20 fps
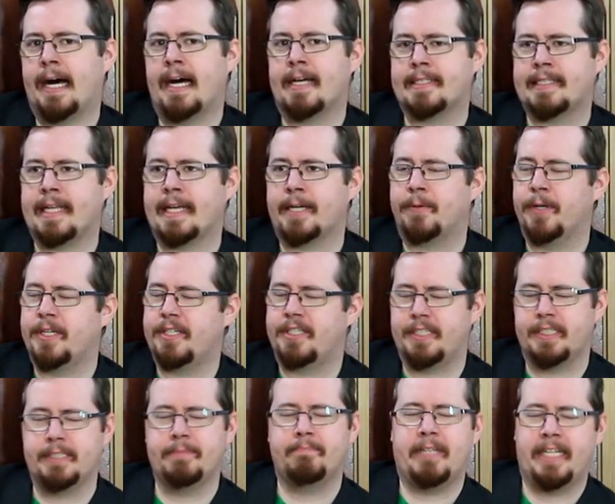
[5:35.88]
ask that
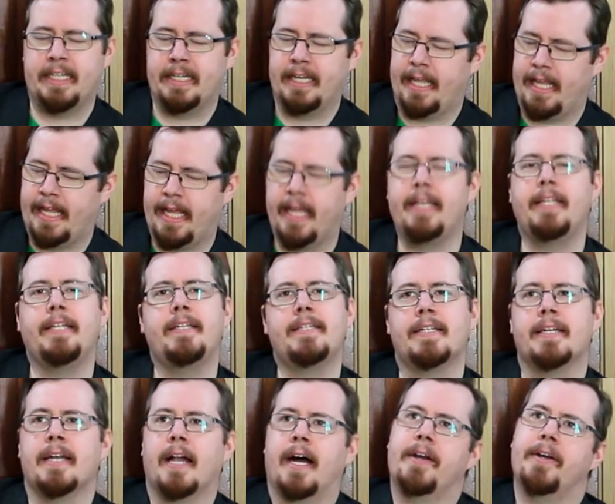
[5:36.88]
question in any
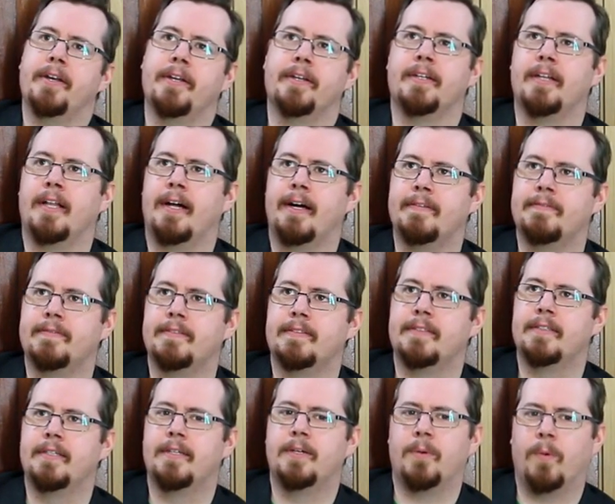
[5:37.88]
scenario in life.
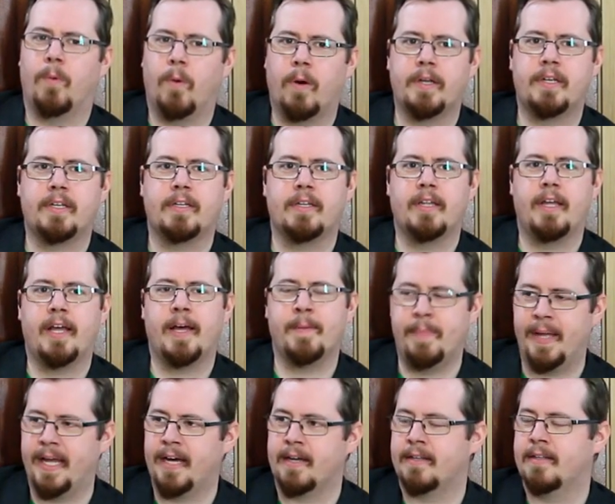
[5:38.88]
What
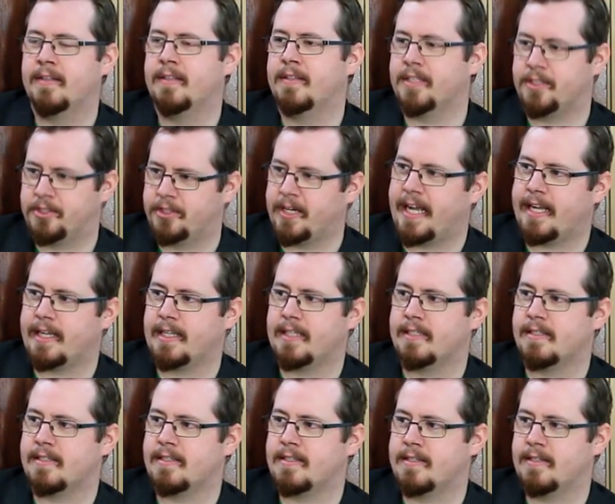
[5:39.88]
about the
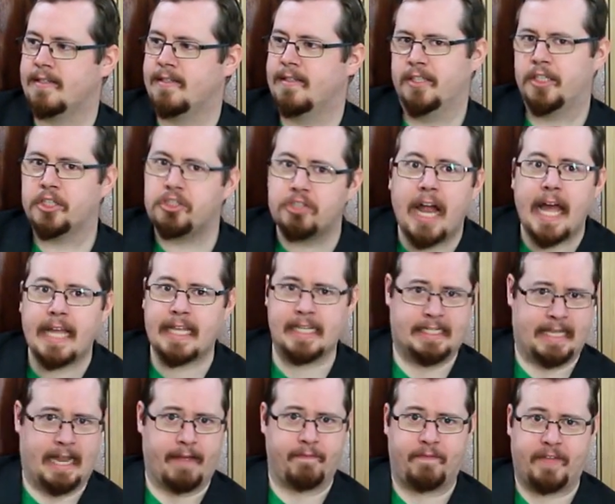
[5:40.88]
dragons? The
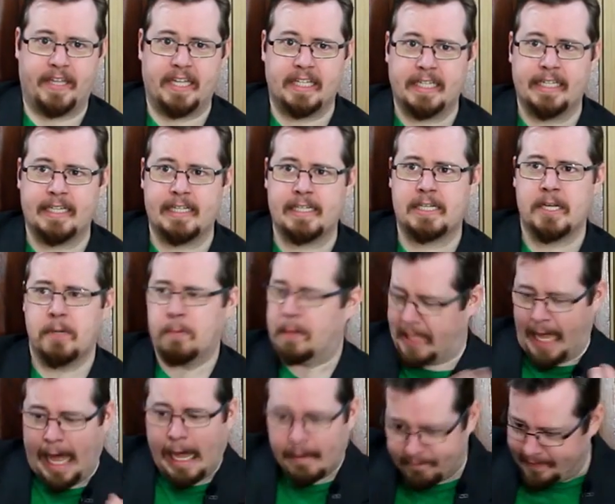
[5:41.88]
dragons have feelings! We
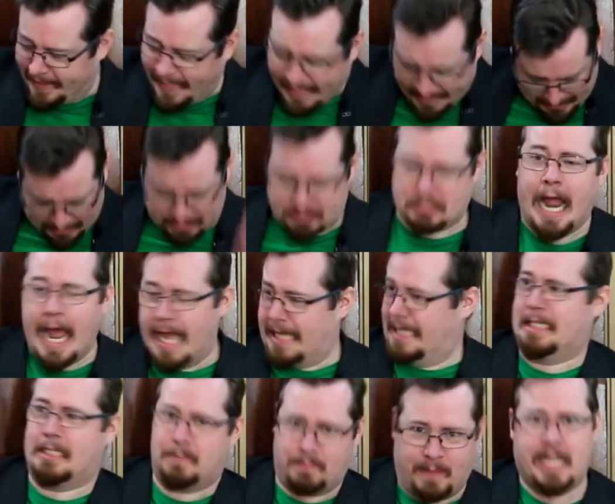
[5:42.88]
can't forget the
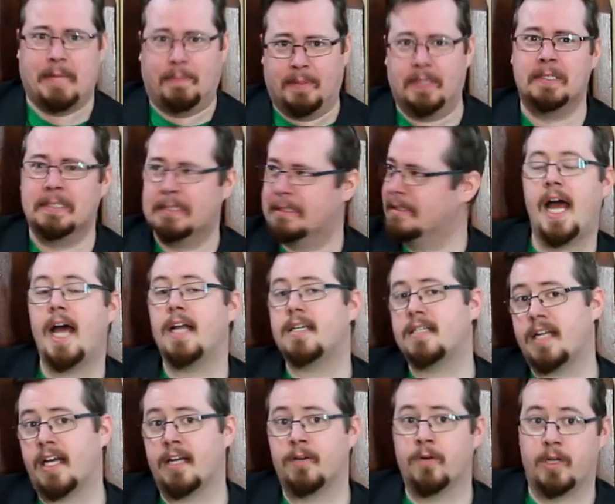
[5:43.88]
dragons, people!
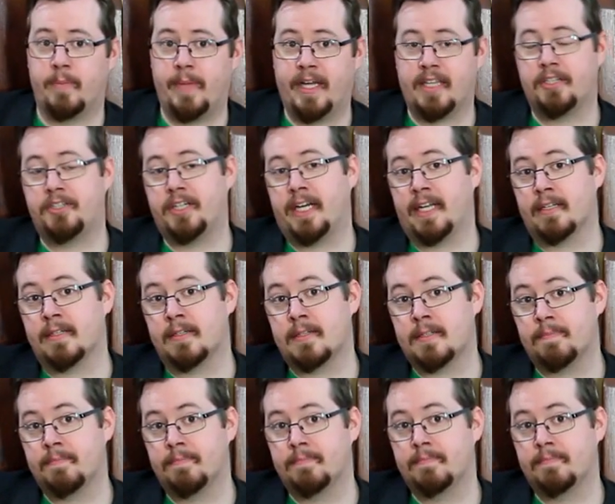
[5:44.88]
Hashtag what about the dragons.